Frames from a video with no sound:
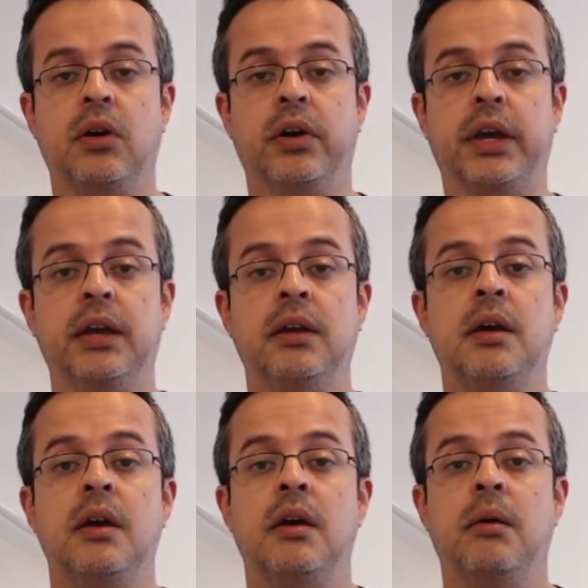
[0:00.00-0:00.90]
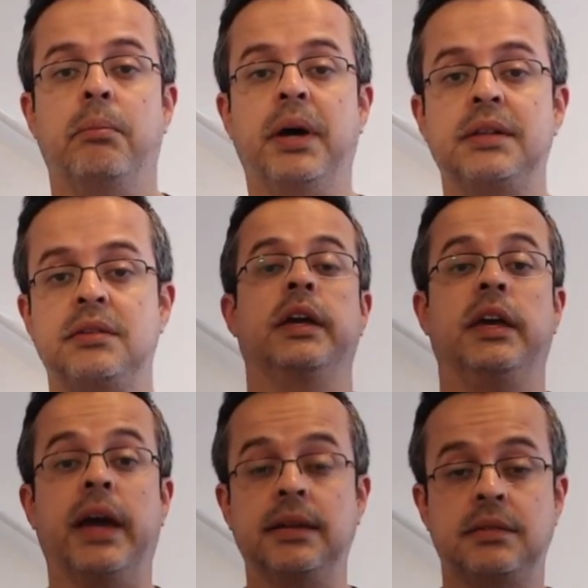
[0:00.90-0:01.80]
Okay, but
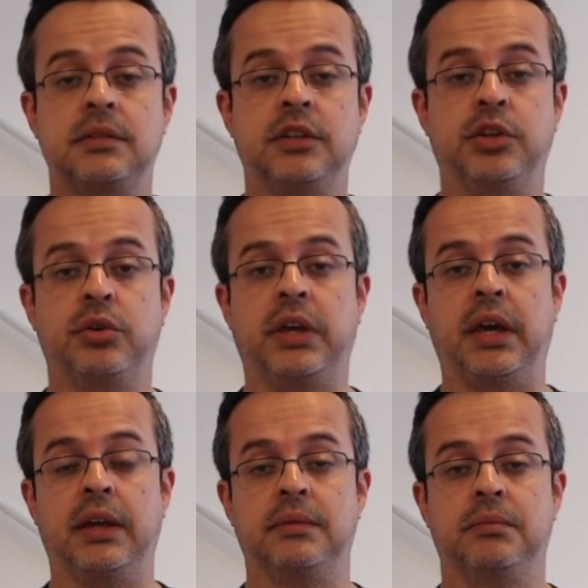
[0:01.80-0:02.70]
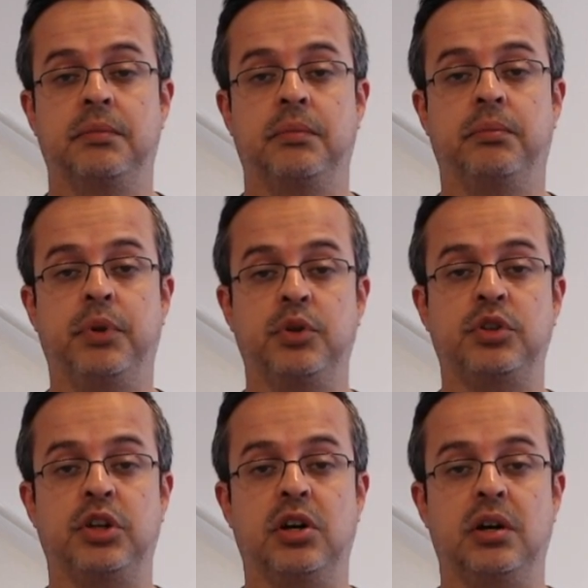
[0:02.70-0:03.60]
yes, you can build
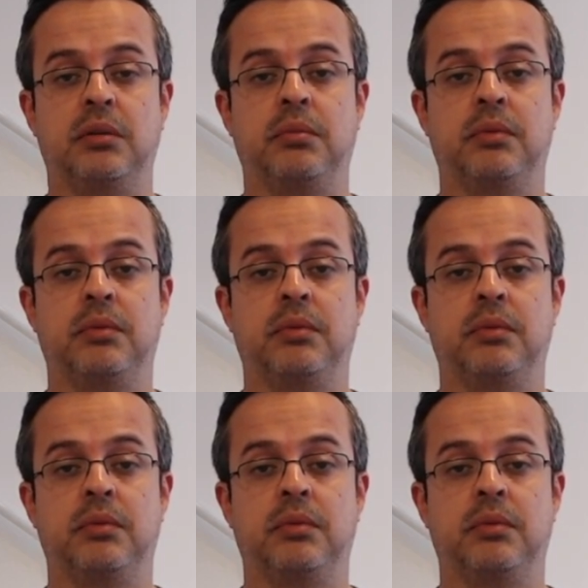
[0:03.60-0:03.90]
your